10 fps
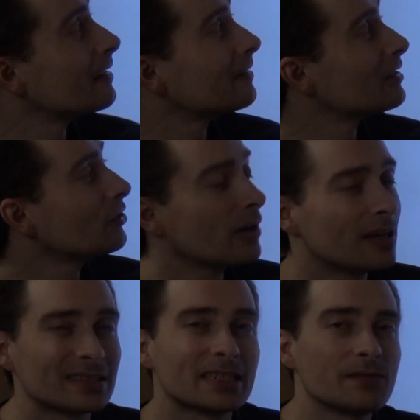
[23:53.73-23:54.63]
and
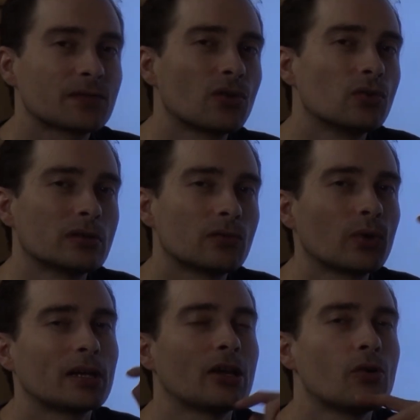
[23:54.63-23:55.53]
Jolla itself couldn't
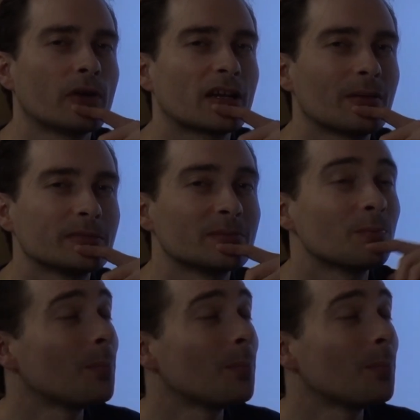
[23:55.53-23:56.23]
really overcome it.